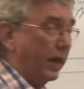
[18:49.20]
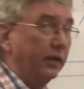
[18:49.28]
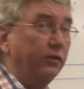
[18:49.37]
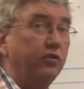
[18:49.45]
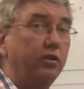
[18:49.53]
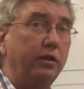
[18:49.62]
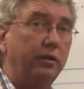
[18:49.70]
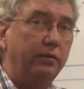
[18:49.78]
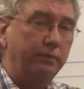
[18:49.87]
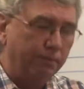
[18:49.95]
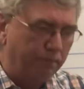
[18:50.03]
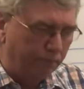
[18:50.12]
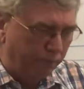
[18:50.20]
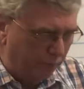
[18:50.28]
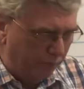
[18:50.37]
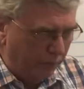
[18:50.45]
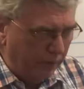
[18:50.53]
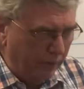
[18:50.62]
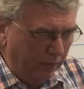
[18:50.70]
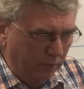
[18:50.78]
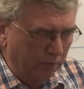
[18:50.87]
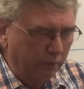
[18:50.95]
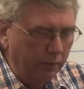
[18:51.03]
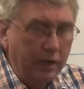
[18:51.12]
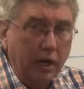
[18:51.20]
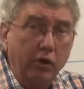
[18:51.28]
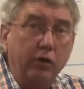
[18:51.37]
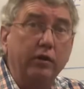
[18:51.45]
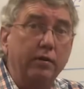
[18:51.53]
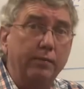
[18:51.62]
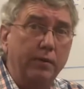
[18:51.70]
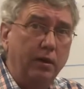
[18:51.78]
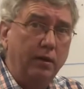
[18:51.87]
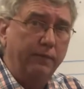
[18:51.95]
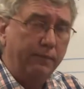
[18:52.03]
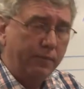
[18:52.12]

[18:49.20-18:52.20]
is the note in the middle of the